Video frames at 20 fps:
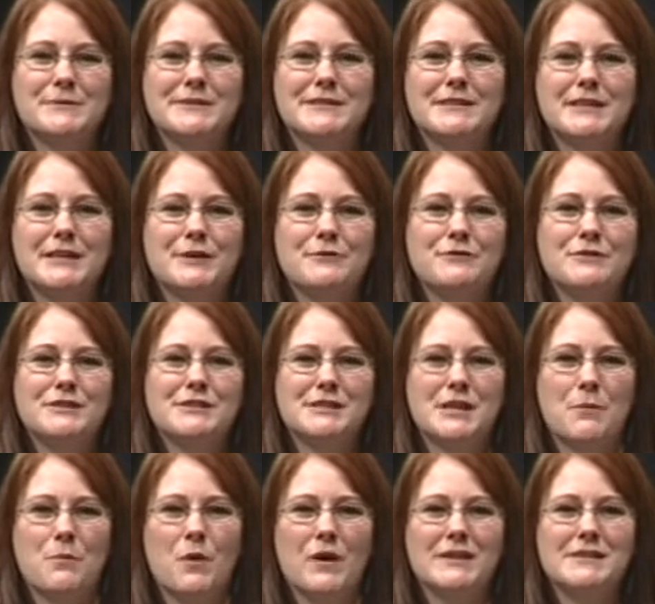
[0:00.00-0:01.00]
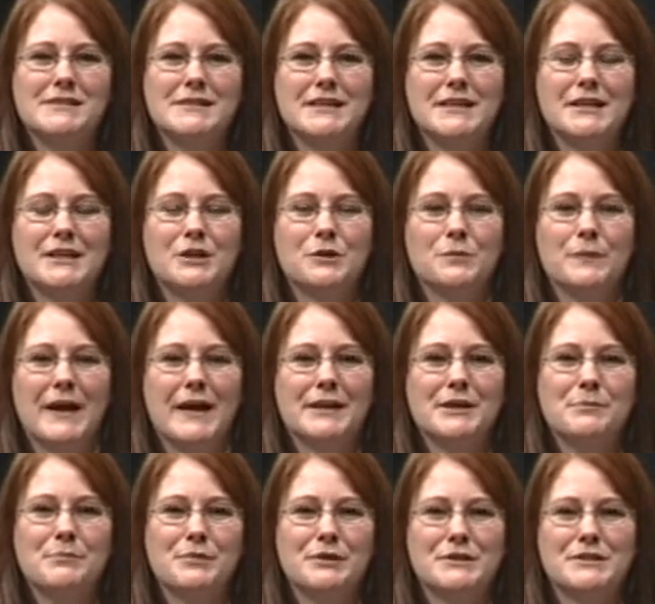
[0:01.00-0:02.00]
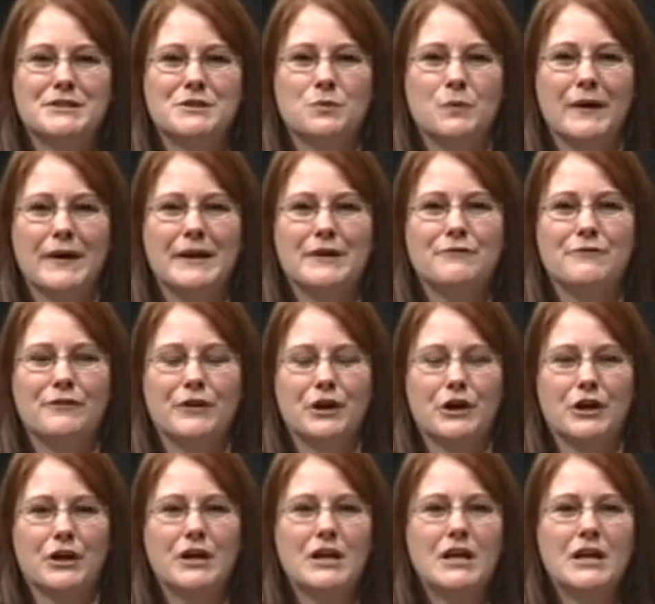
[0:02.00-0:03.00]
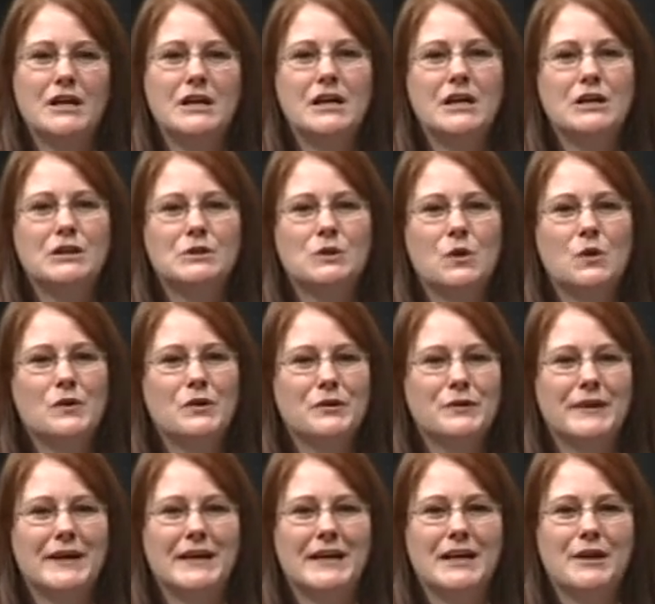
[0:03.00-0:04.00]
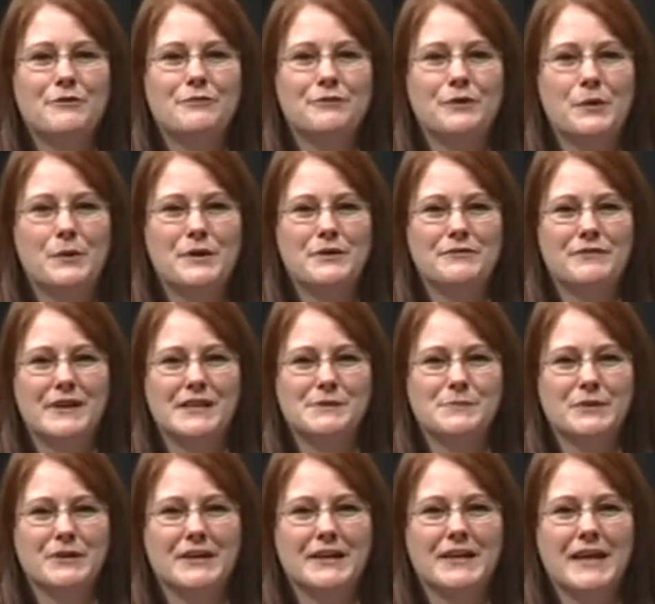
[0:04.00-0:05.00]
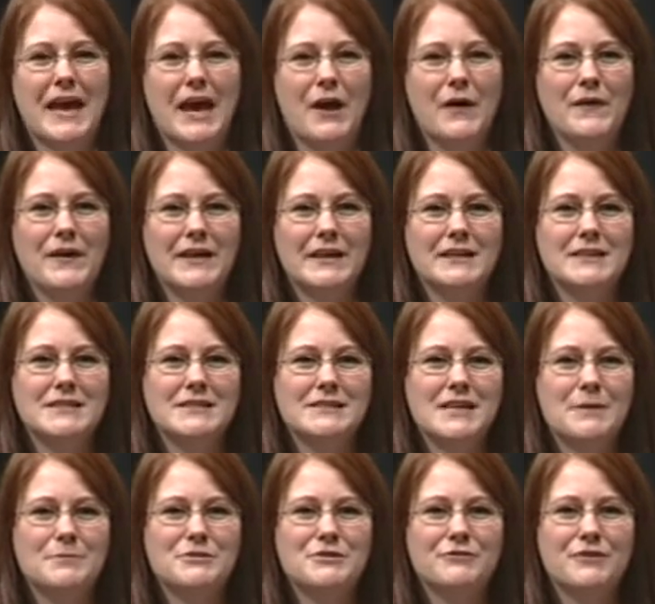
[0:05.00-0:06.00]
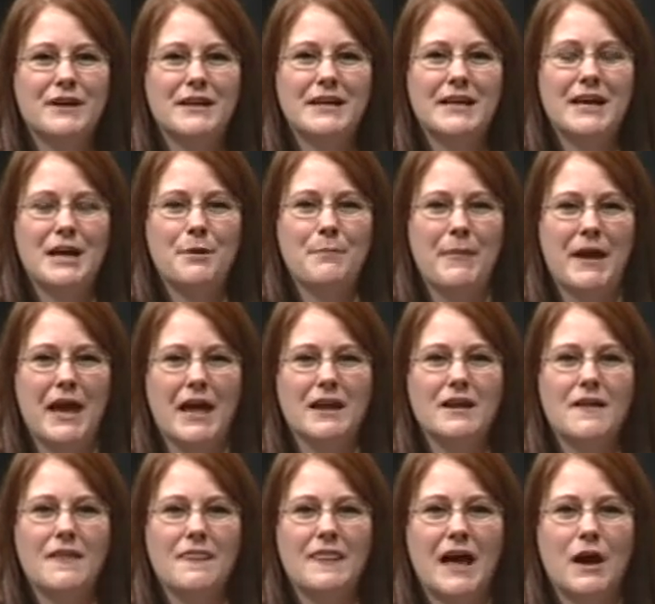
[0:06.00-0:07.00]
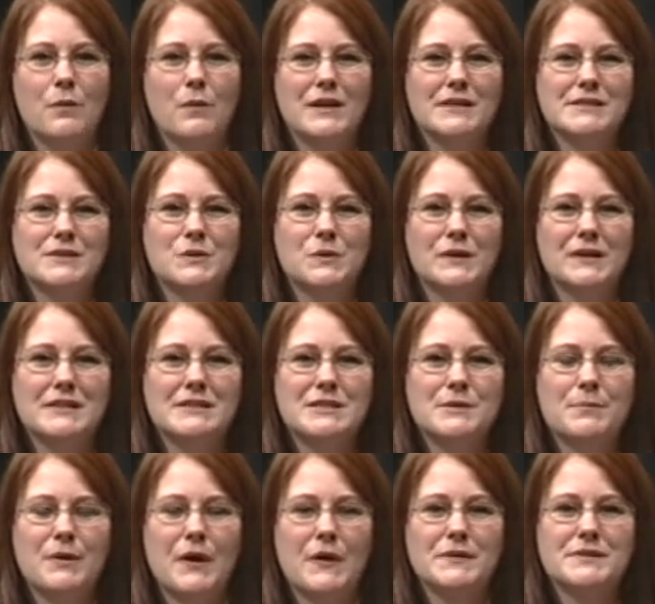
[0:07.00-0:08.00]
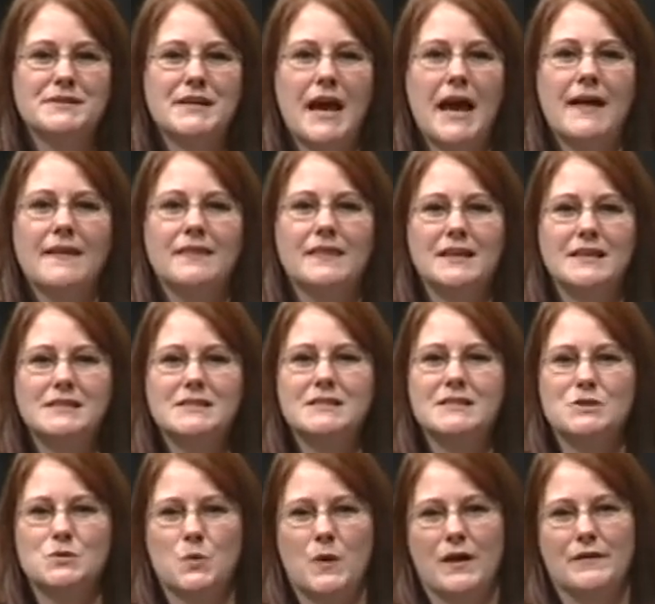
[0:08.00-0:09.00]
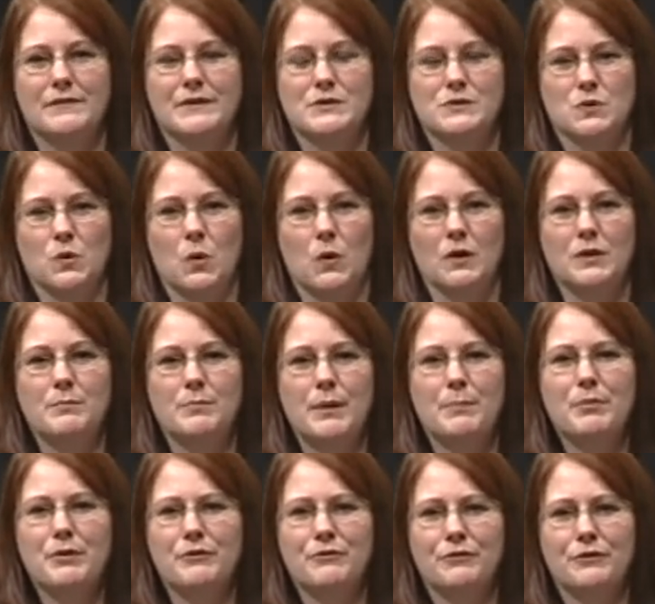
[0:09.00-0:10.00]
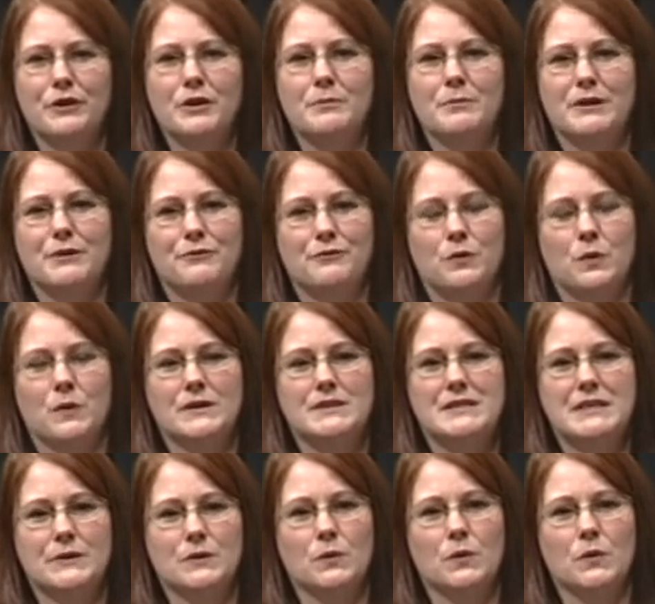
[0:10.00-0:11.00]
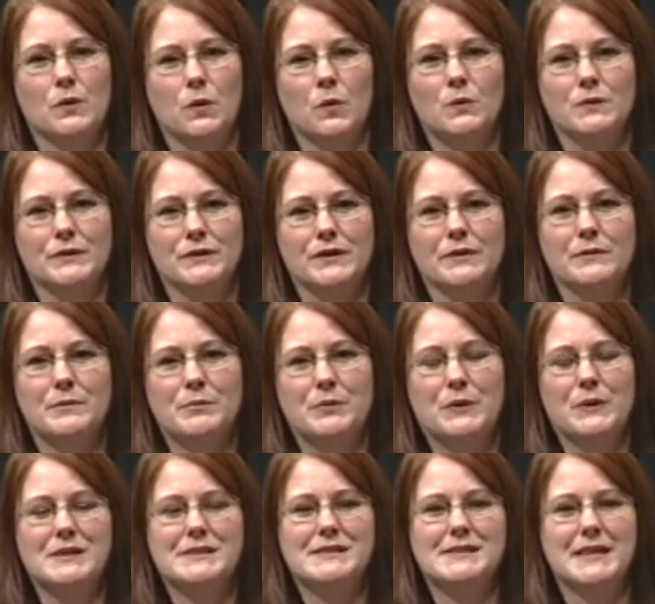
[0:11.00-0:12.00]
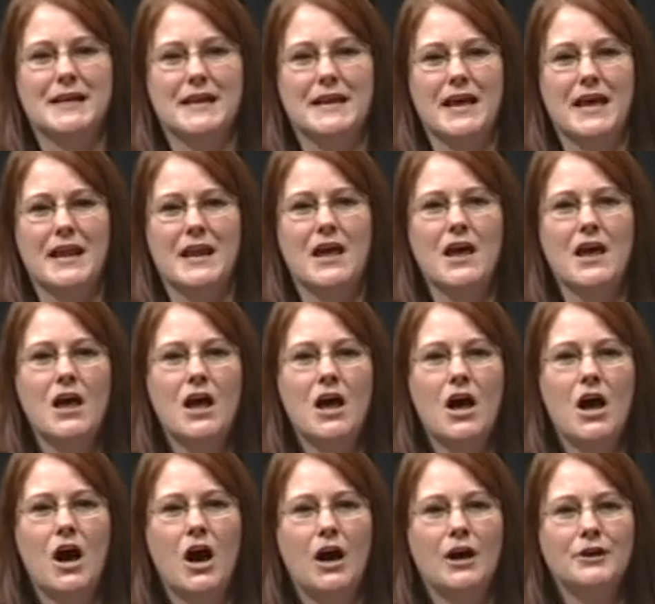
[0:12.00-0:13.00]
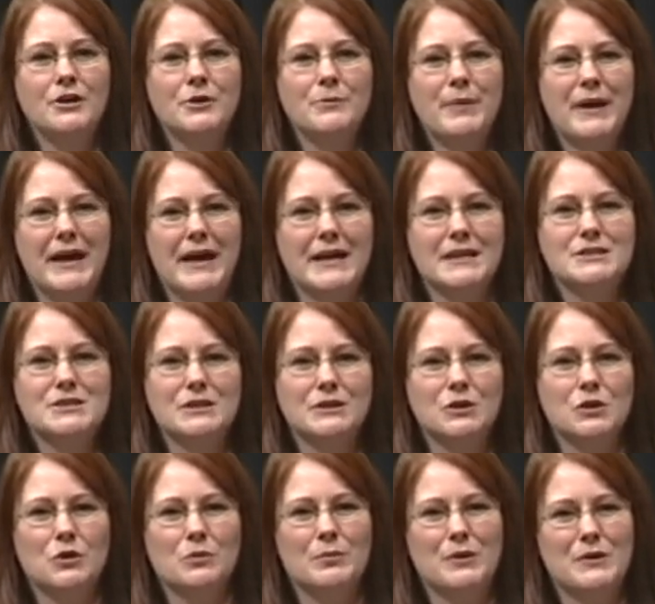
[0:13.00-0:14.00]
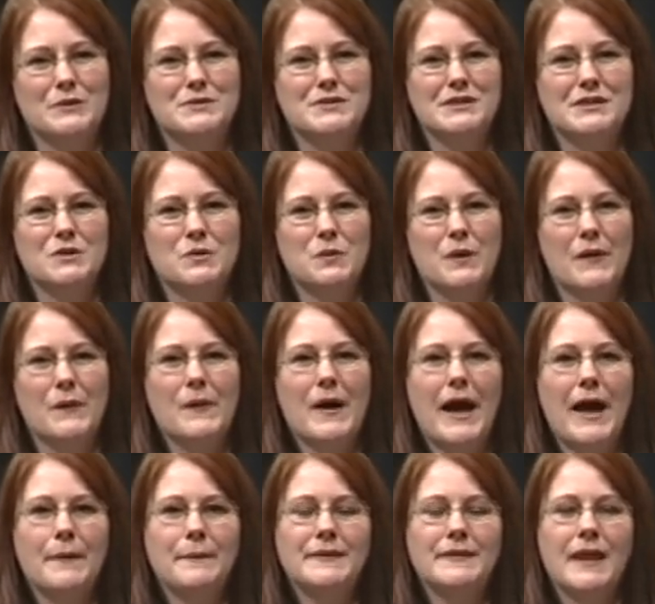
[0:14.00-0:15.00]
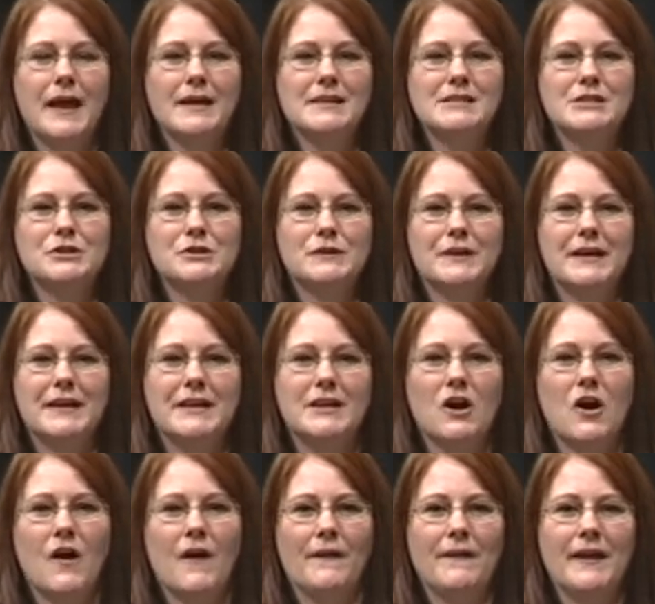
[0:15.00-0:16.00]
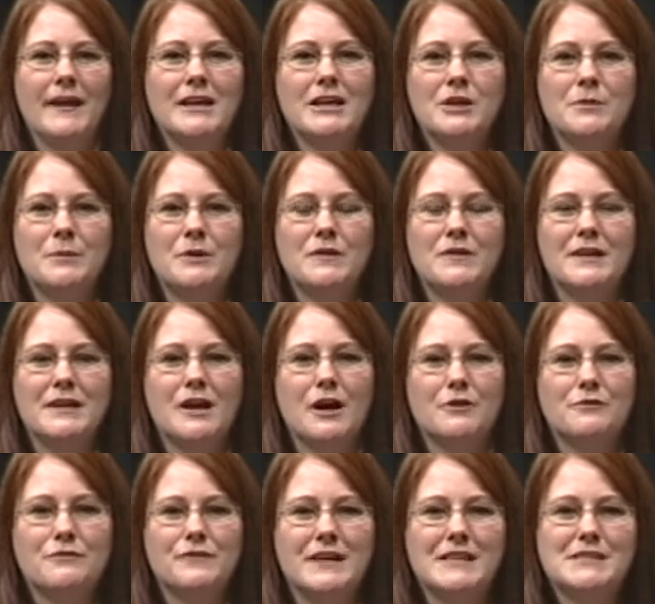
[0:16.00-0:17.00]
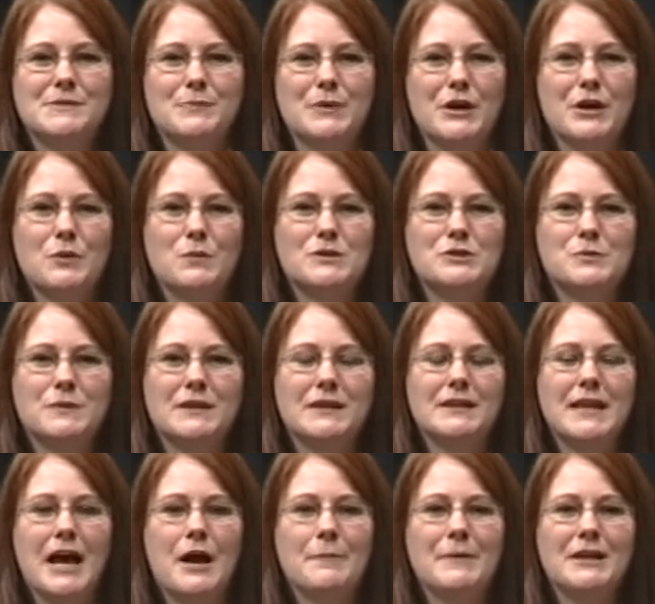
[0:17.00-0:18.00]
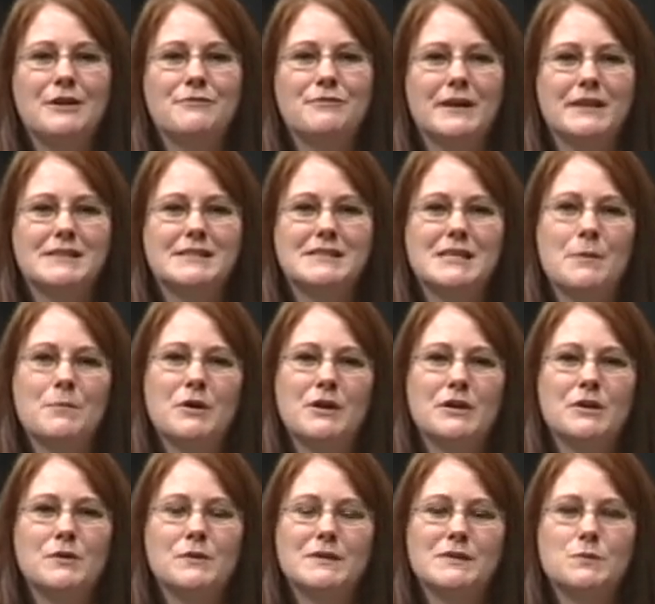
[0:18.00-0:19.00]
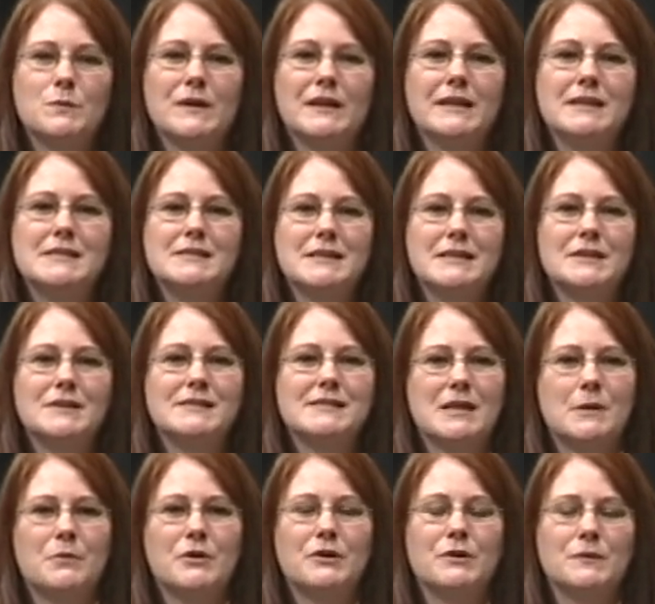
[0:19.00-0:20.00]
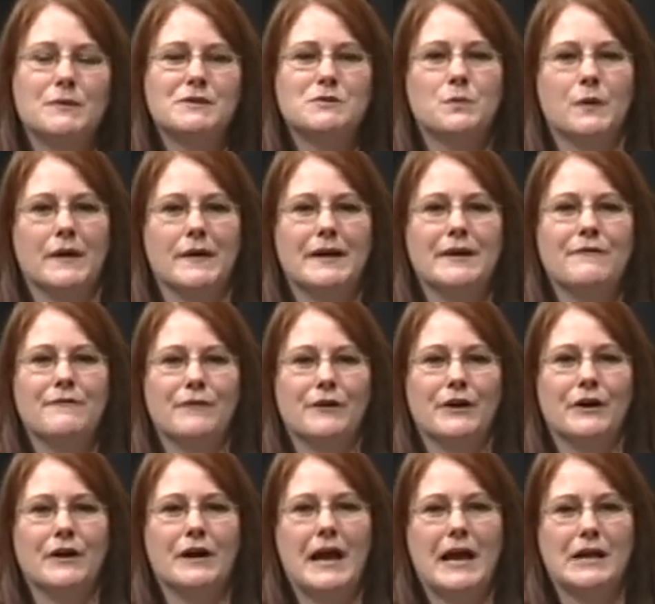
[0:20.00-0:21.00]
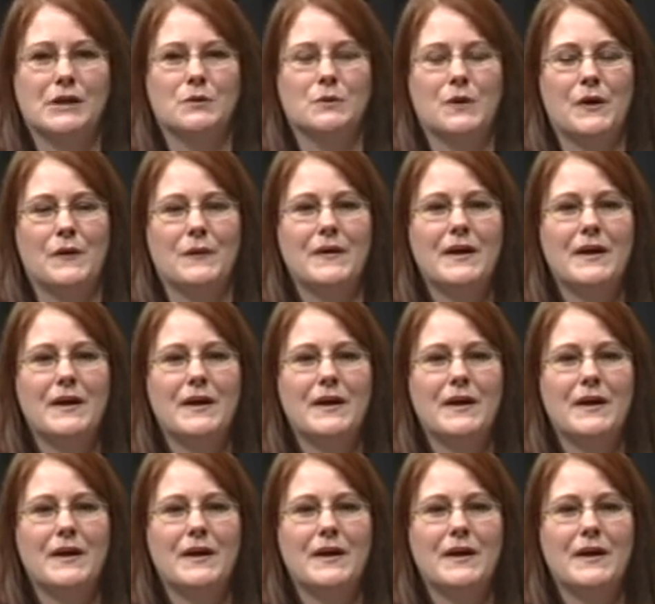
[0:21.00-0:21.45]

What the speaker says: looking for someone to kill a random person wearing fur. Lowell created a phony Facebook account in an attempt to find a hitman that was, according to the post, at least 12 years old, but preferably 14 or older, reports CNN. On her page, Lowell posted, quote, I would like to create an online community on Facebook which would allow me to find someone who is willing to kill someone who is wearing fur, end quote.